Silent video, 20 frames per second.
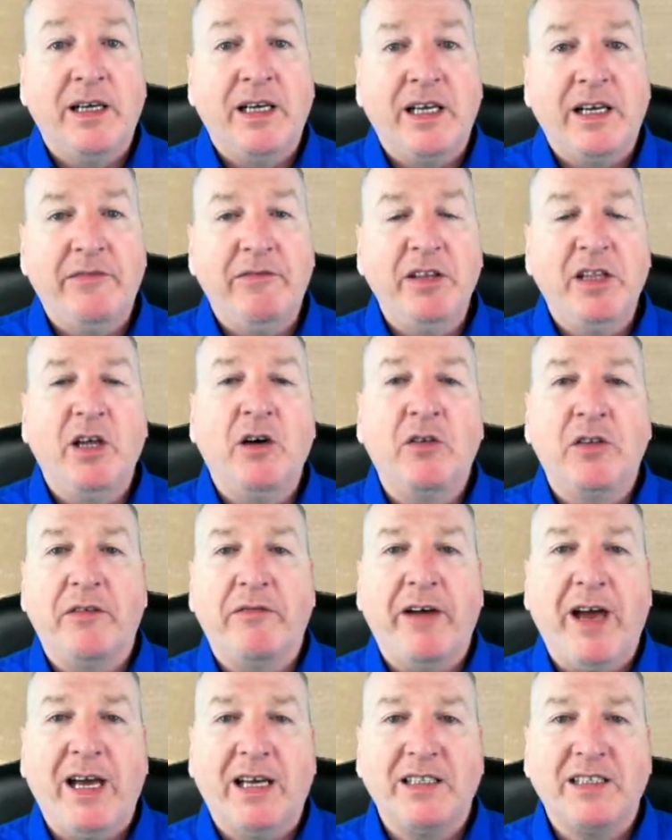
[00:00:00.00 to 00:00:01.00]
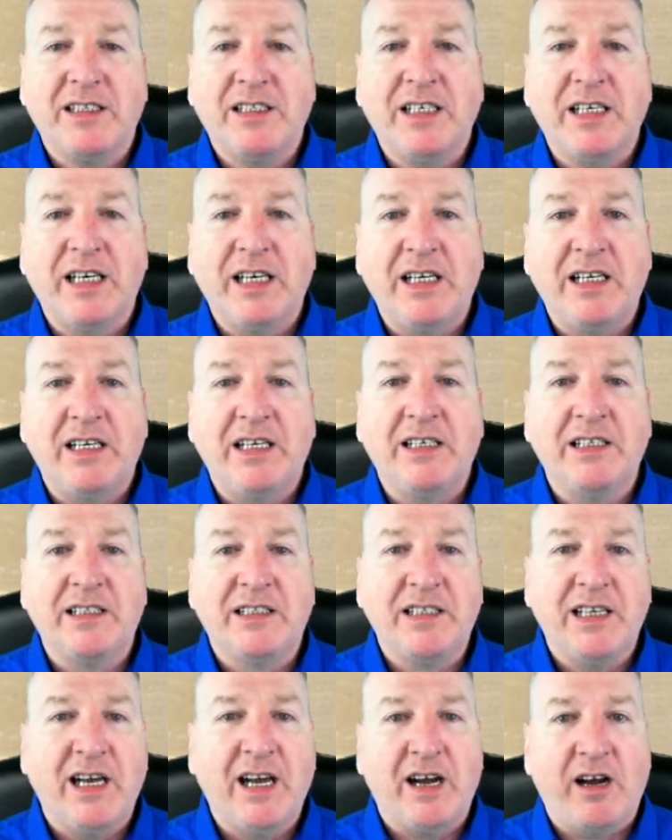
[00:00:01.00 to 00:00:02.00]
even though the vaccine
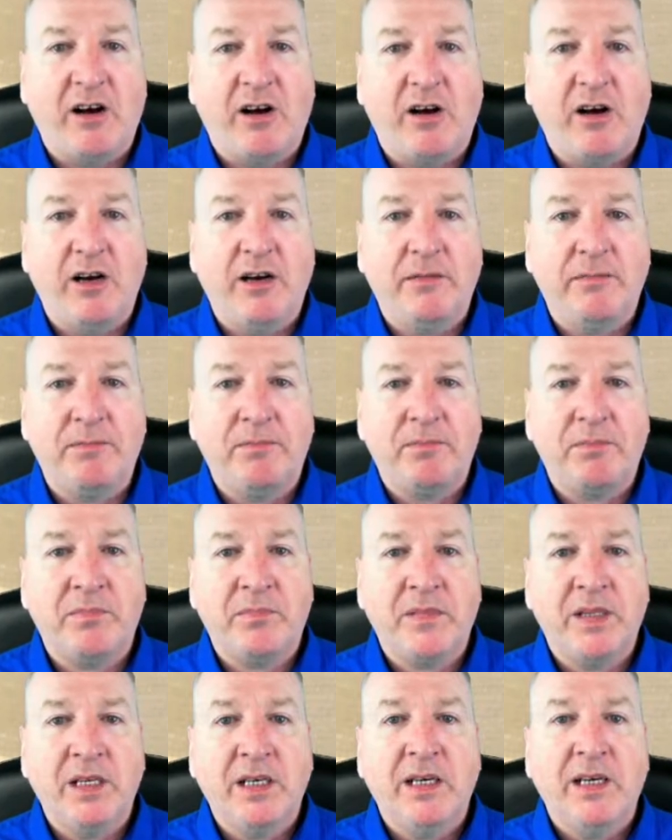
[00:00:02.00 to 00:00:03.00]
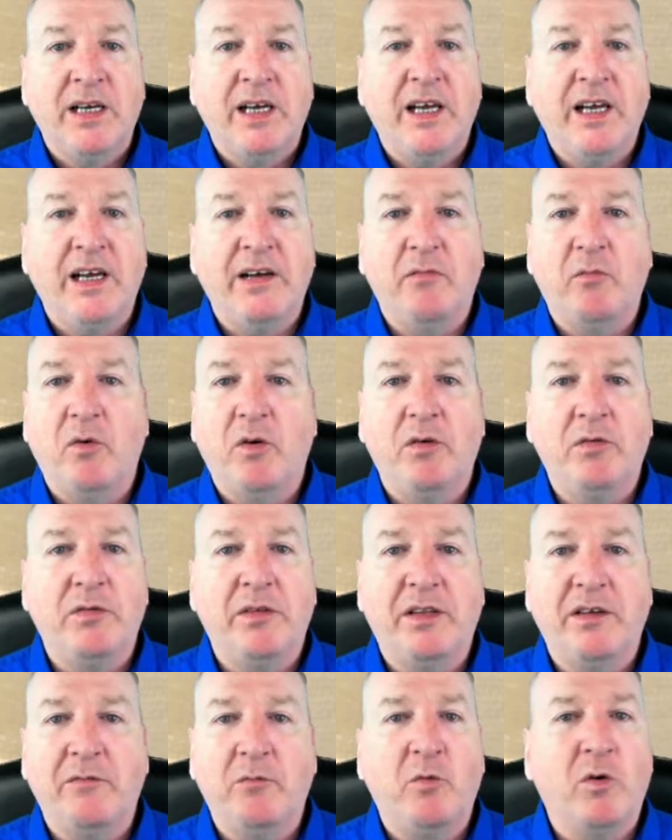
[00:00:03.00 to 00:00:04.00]
is there,
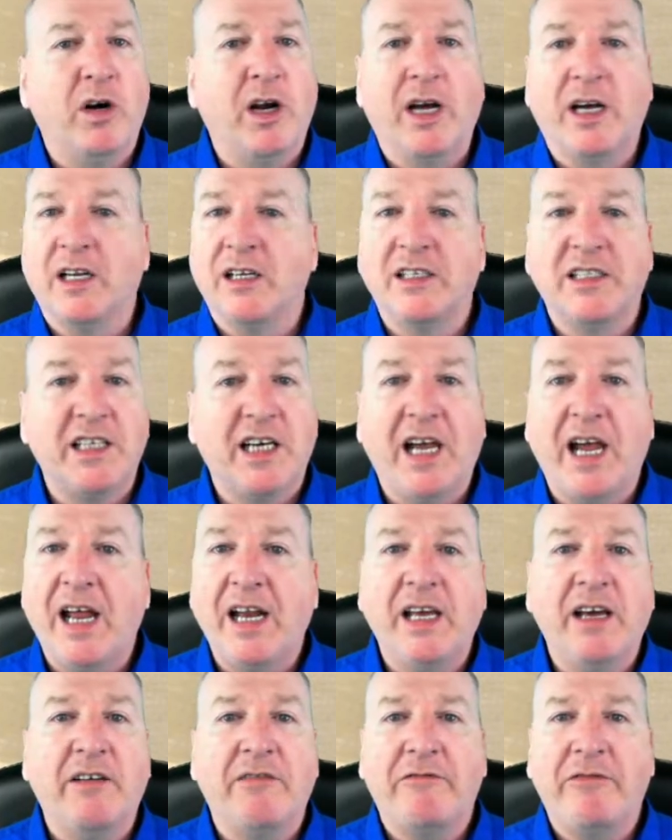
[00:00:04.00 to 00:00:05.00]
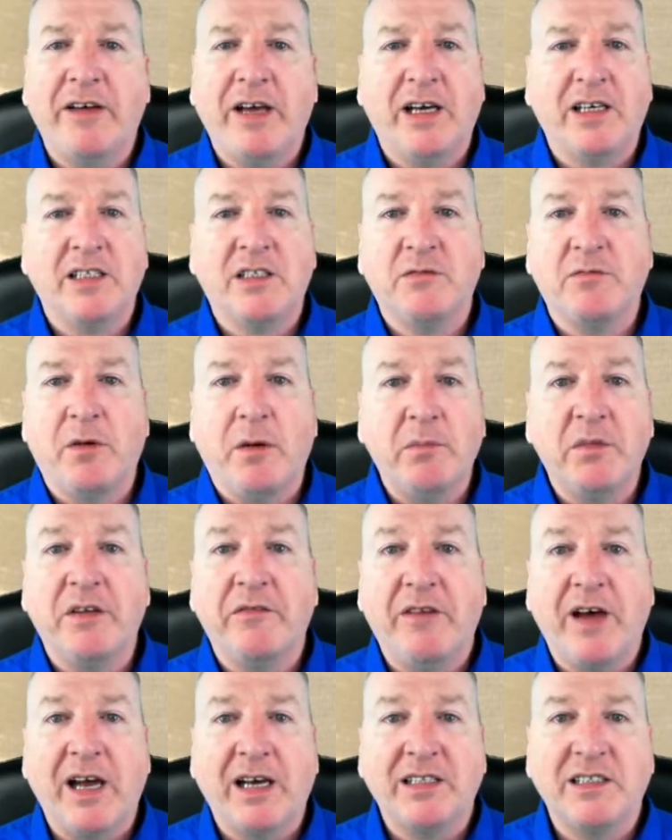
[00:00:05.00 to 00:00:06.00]
we're not going to see any effects from the
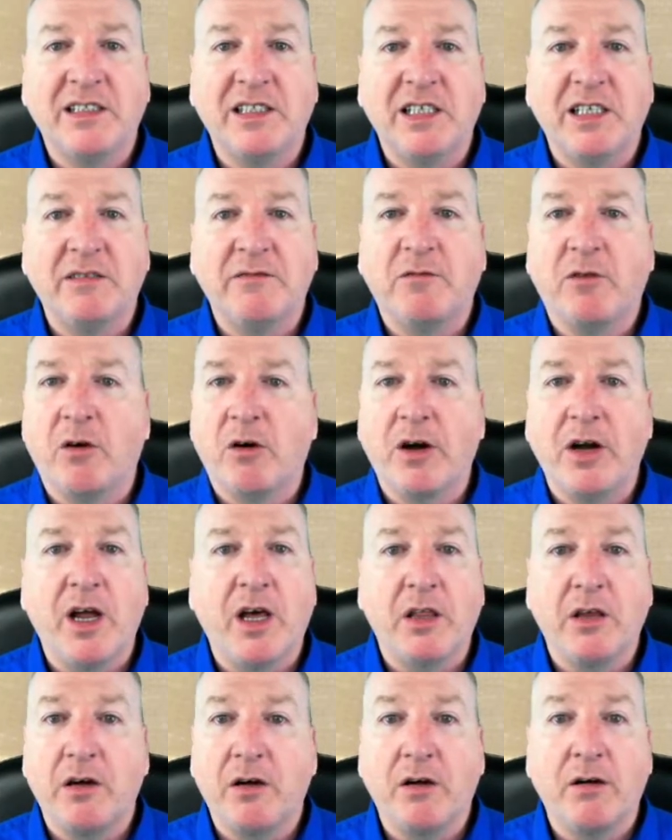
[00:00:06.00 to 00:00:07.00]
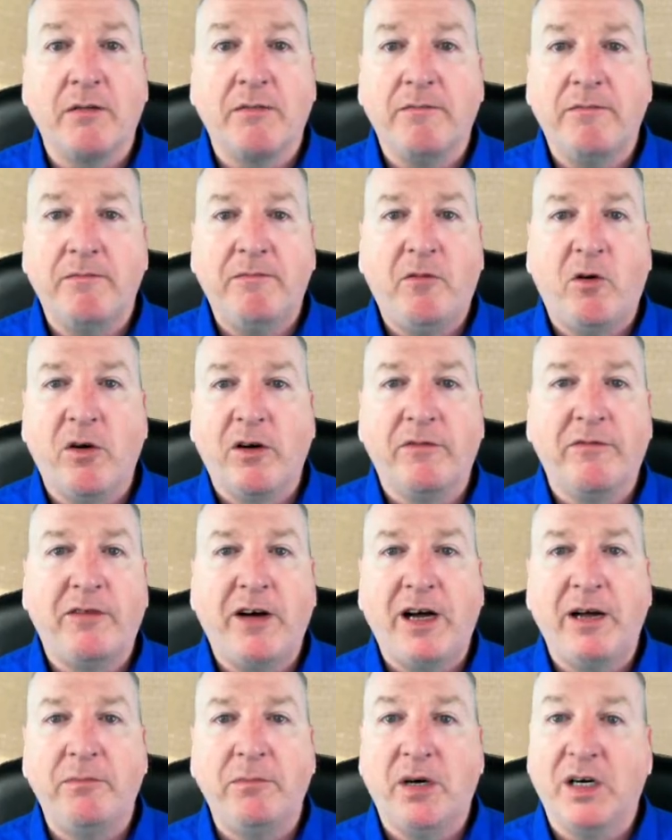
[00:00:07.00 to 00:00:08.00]
vaccine for another 4 to
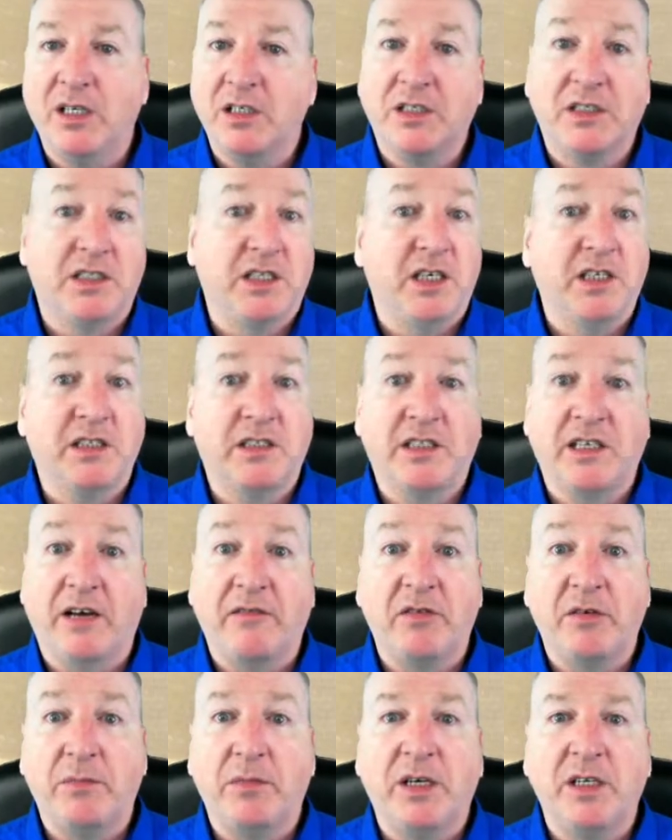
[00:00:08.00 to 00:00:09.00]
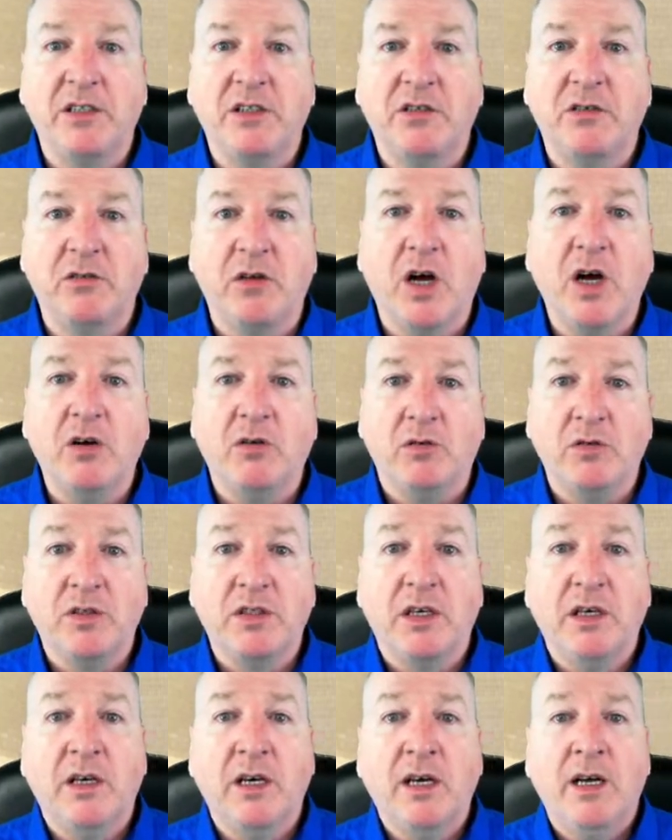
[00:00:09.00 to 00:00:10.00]
5 months, 6, 7 months, who knows?